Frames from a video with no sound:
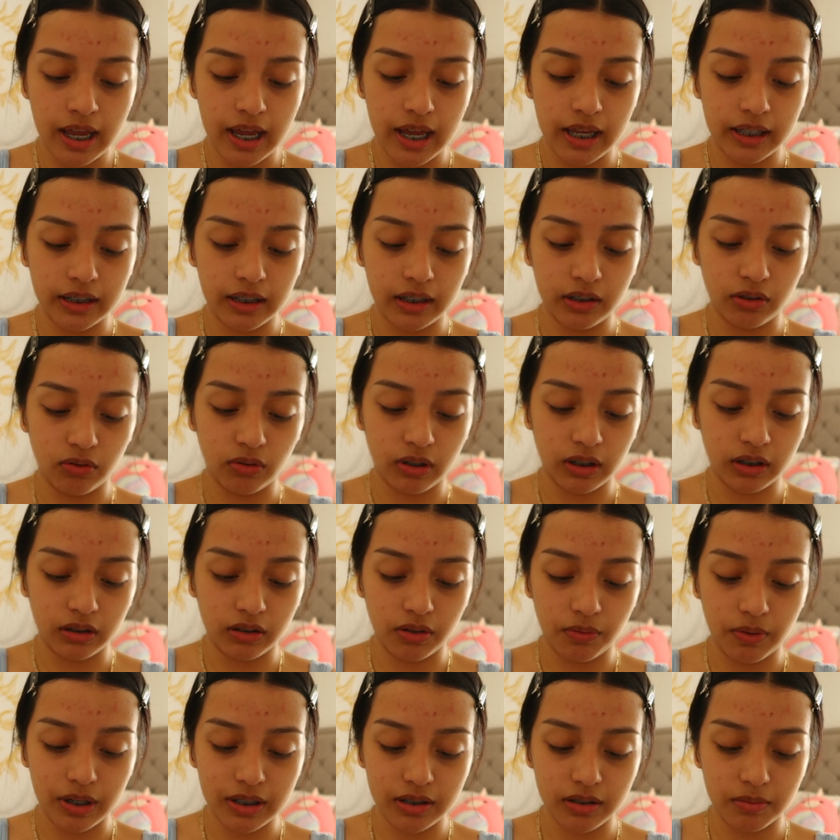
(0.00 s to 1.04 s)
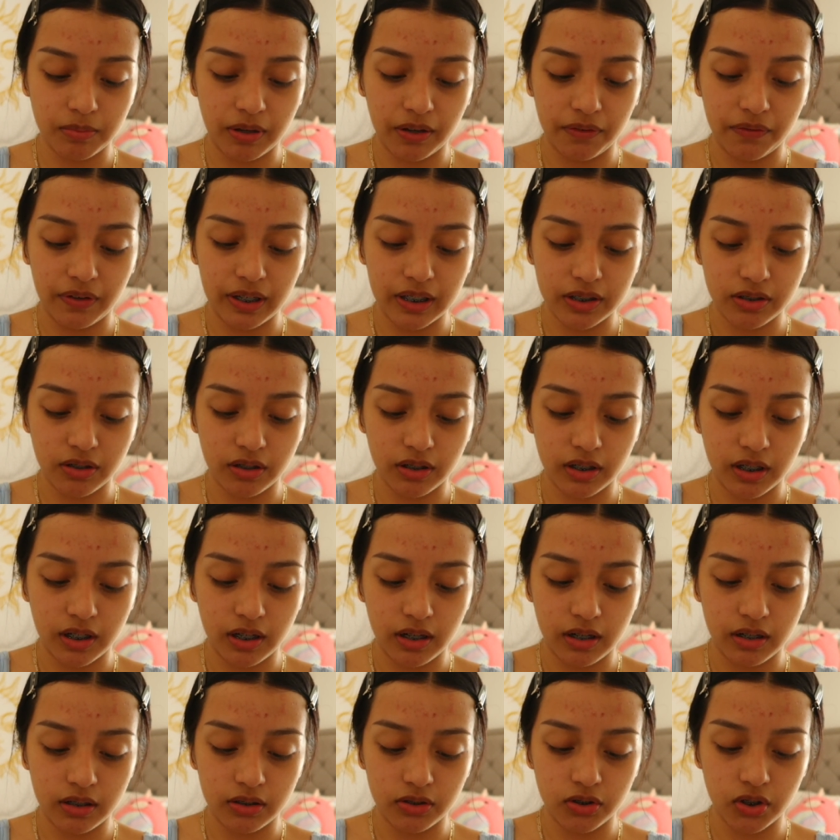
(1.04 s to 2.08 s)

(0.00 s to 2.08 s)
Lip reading: And then doing the rest of my face on here.